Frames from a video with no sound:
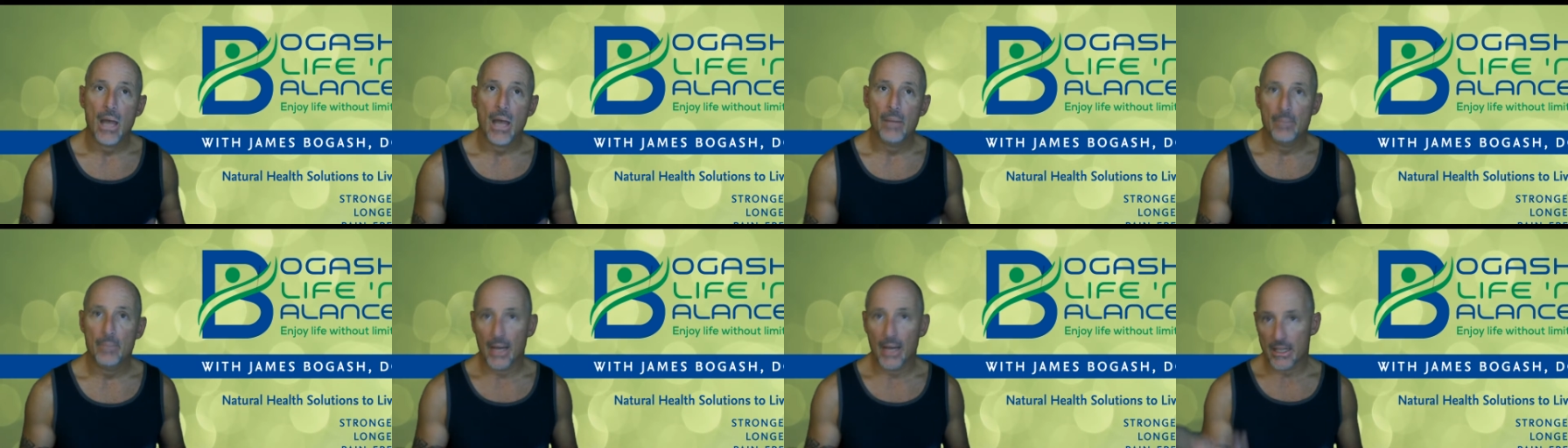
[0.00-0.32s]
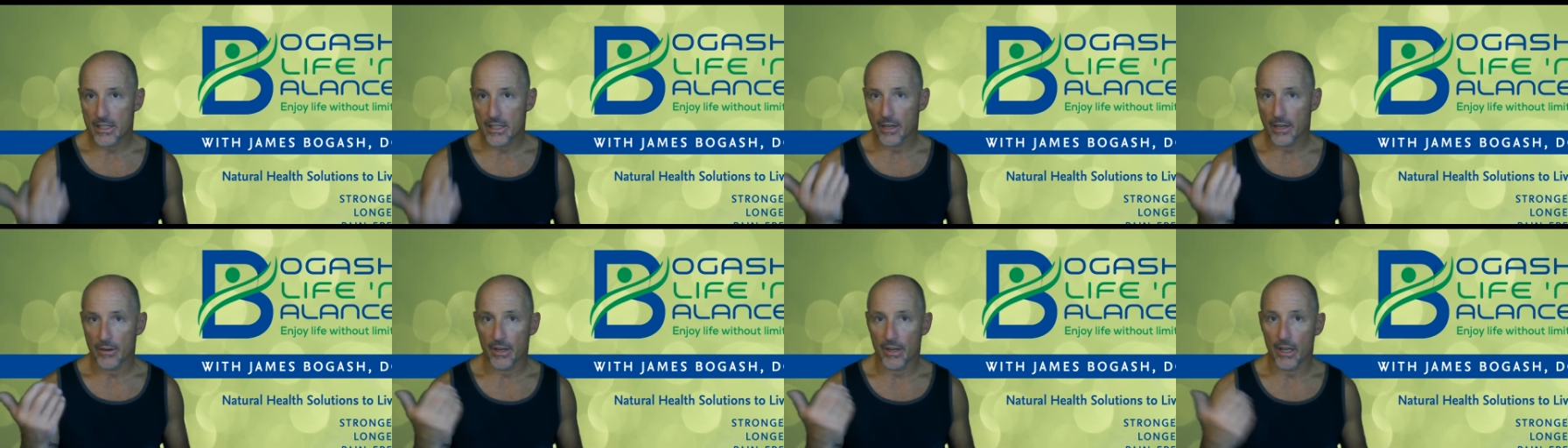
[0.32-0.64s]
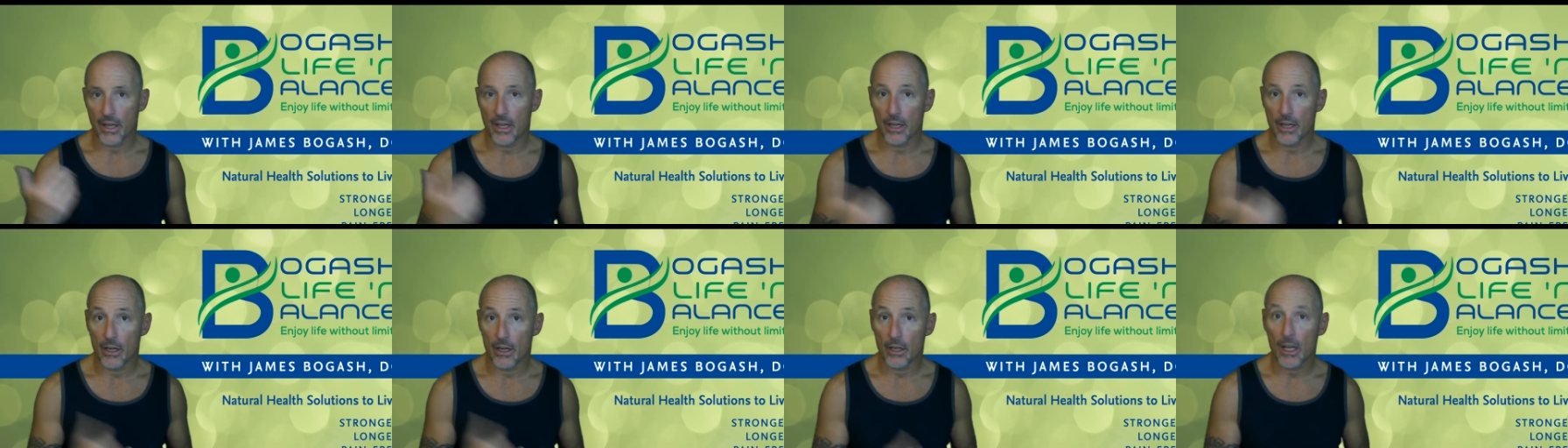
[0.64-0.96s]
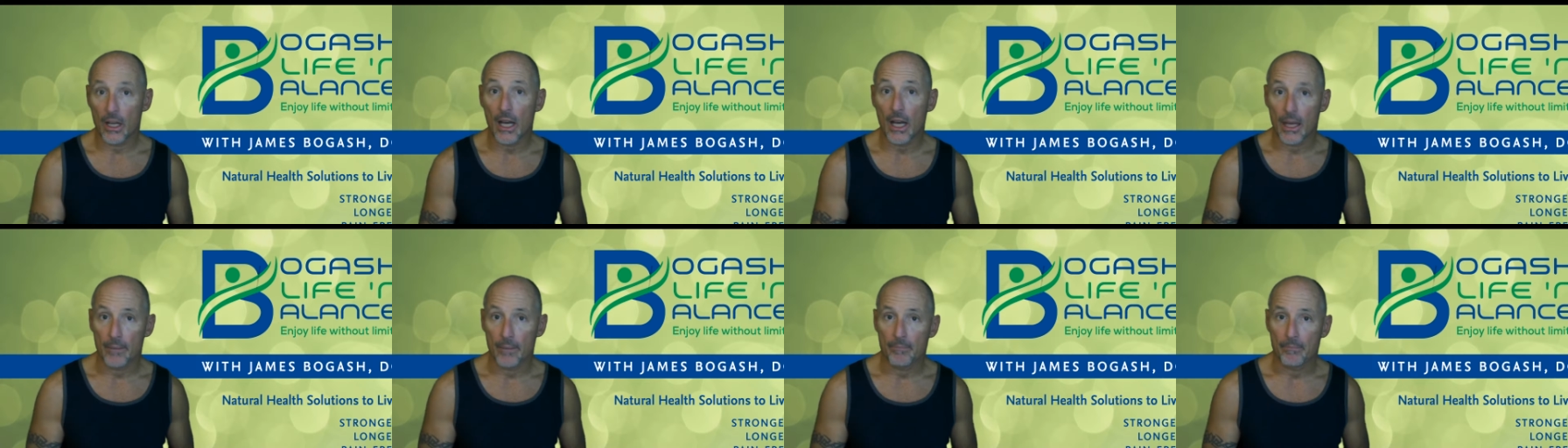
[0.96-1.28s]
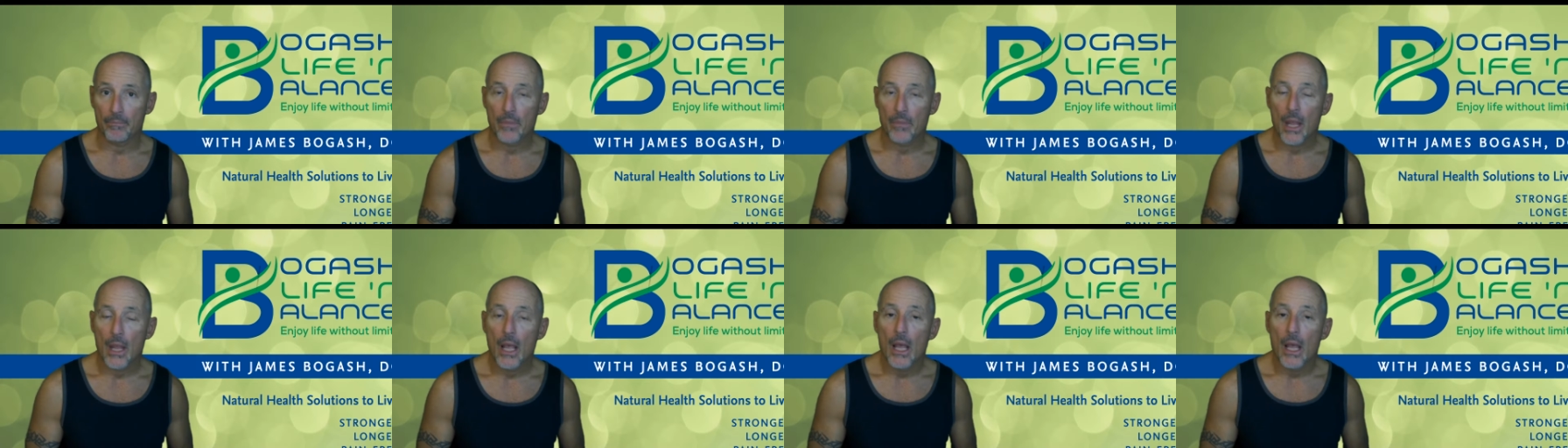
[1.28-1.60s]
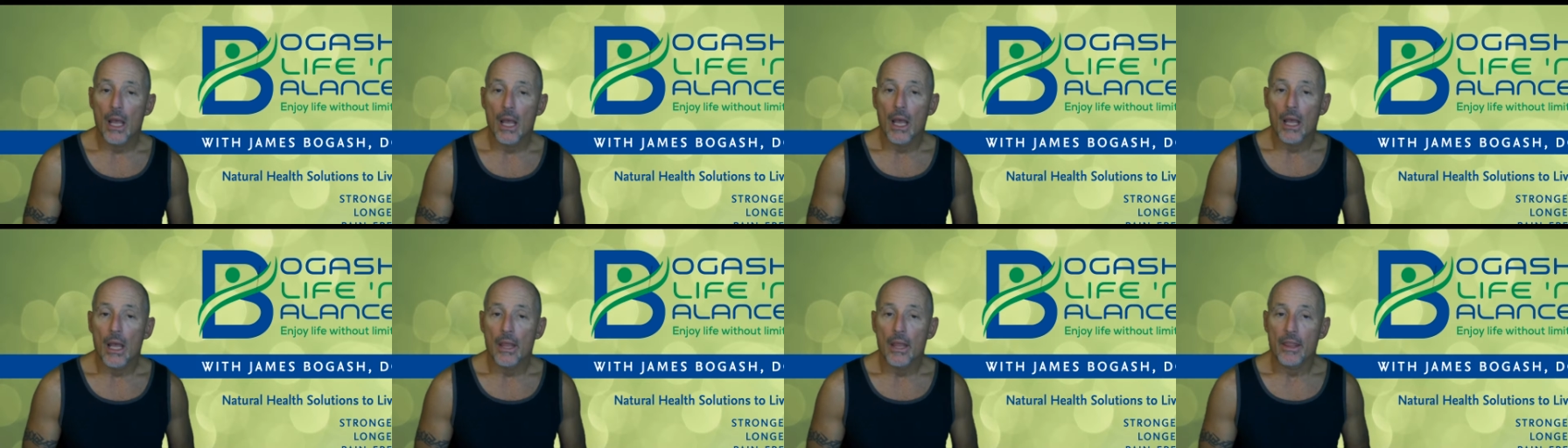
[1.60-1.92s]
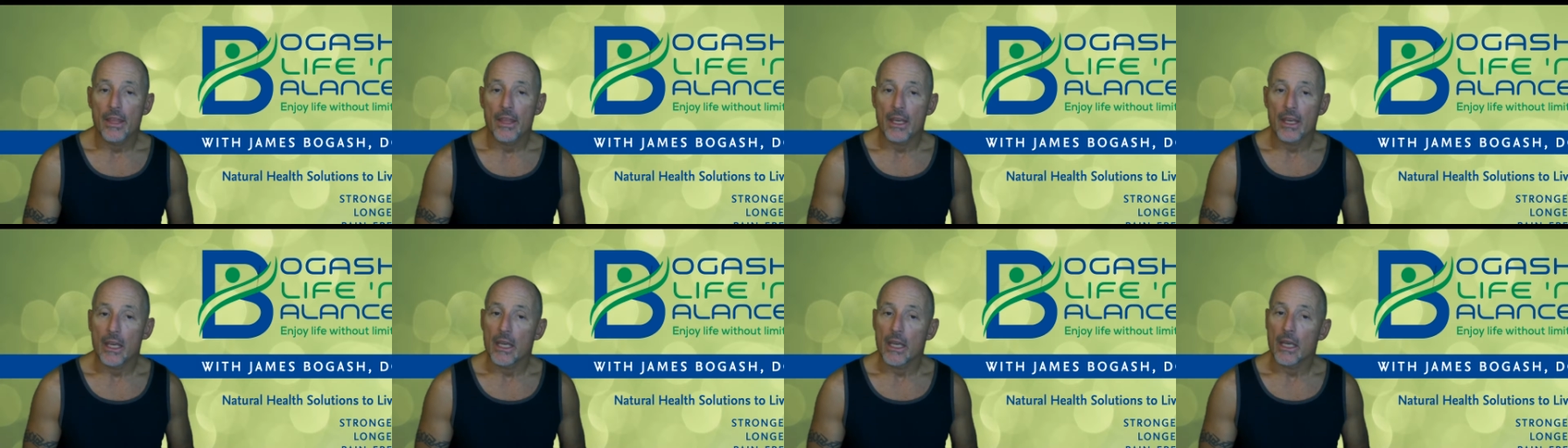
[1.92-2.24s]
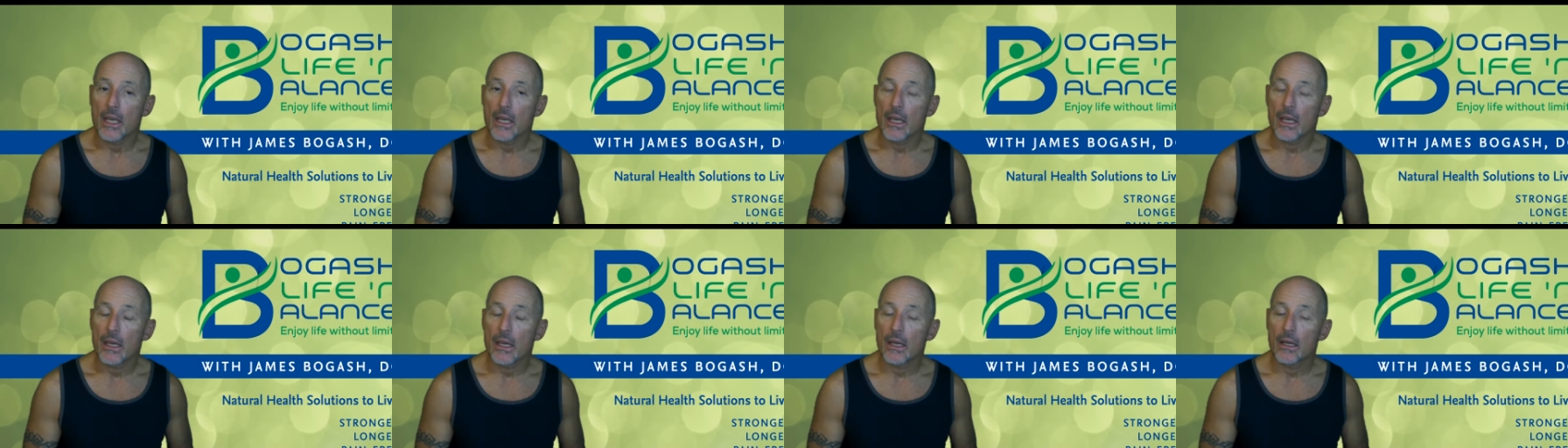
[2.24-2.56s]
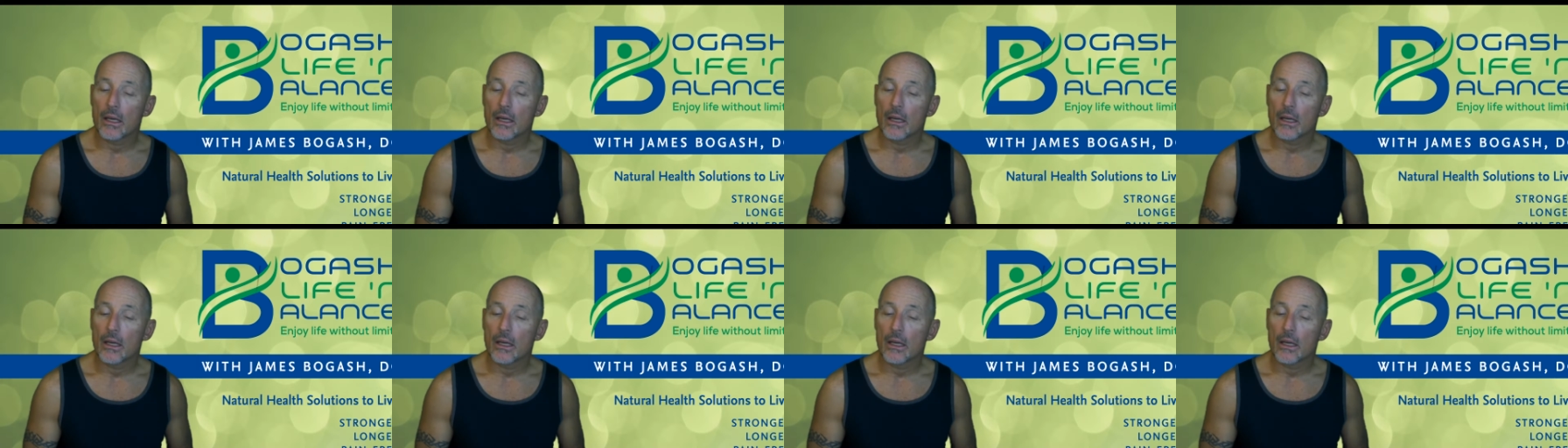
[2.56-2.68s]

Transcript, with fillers: bacteria in our gut. The